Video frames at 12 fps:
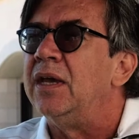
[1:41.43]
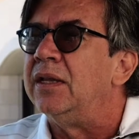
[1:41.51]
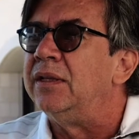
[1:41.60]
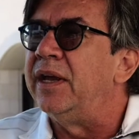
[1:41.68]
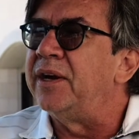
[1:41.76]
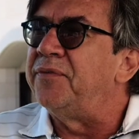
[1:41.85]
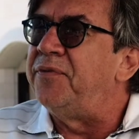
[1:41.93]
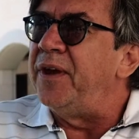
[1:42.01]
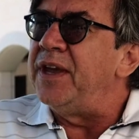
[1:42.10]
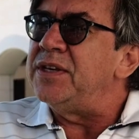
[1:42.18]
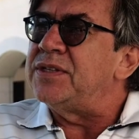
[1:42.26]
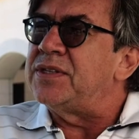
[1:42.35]
their
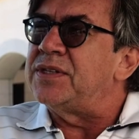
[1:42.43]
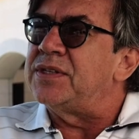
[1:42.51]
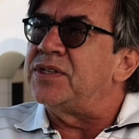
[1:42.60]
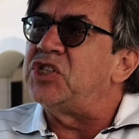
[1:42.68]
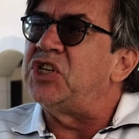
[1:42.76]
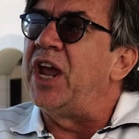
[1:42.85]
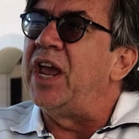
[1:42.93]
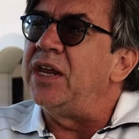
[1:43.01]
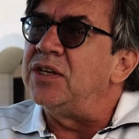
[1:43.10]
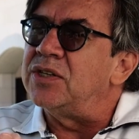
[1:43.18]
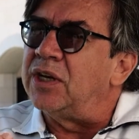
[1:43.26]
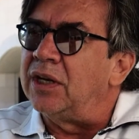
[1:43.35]
face
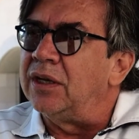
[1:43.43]
changing,